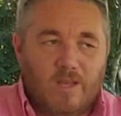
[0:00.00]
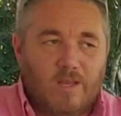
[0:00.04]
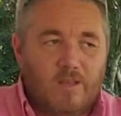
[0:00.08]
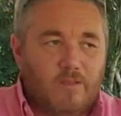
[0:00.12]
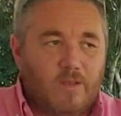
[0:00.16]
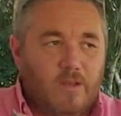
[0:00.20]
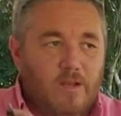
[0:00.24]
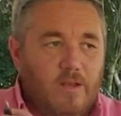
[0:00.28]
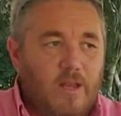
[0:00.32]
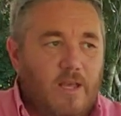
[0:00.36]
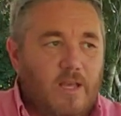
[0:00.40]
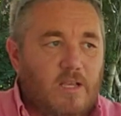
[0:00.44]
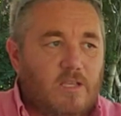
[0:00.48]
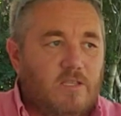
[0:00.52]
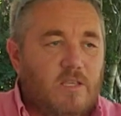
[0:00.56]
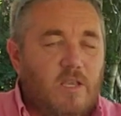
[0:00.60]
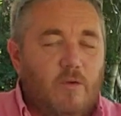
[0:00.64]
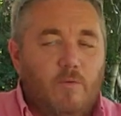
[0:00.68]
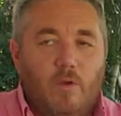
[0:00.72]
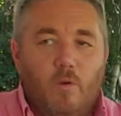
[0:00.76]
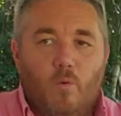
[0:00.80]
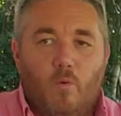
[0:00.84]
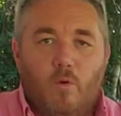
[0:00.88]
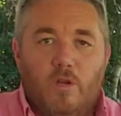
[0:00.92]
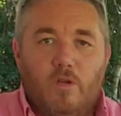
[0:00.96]
The next thing
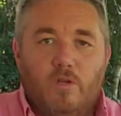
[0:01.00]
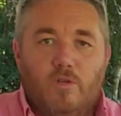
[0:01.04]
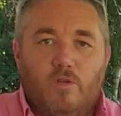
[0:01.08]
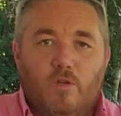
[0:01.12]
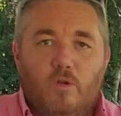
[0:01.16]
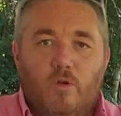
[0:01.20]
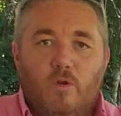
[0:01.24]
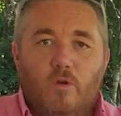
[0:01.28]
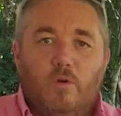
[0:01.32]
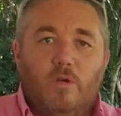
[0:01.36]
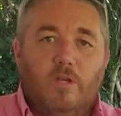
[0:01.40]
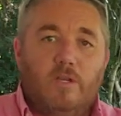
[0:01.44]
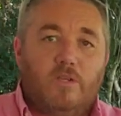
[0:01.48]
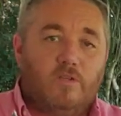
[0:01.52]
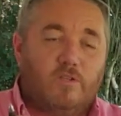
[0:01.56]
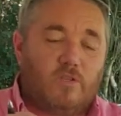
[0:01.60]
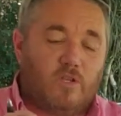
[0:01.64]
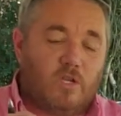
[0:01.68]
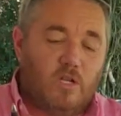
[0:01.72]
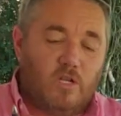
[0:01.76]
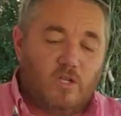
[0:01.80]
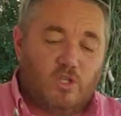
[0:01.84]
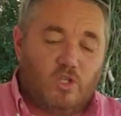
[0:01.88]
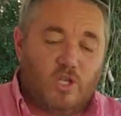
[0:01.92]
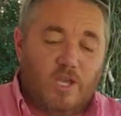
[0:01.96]
we want to do is
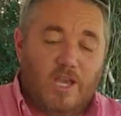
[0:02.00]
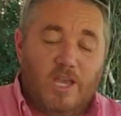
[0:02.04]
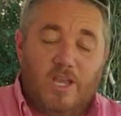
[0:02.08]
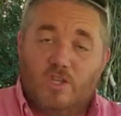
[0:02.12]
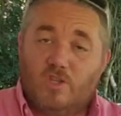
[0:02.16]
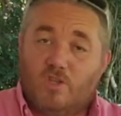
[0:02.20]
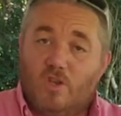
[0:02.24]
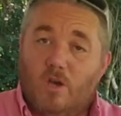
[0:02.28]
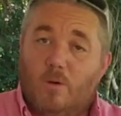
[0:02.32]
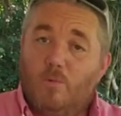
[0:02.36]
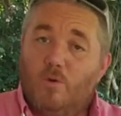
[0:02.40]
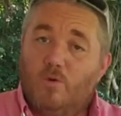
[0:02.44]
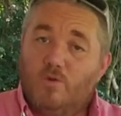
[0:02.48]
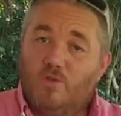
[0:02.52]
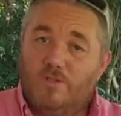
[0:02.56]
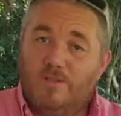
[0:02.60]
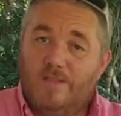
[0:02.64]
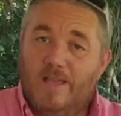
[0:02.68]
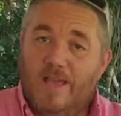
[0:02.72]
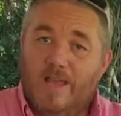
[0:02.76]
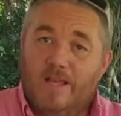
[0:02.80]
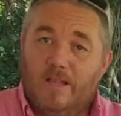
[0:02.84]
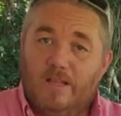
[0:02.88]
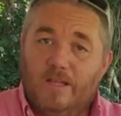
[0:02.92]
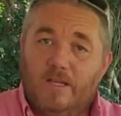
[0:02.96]
going to change almost
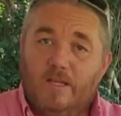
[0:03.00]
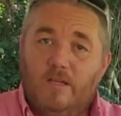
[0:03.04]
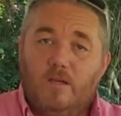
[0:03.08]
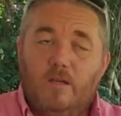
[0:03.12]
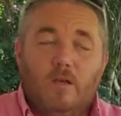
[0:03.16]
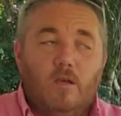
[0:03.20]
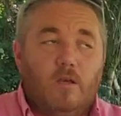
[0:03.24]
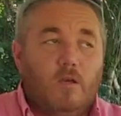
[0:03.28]
daily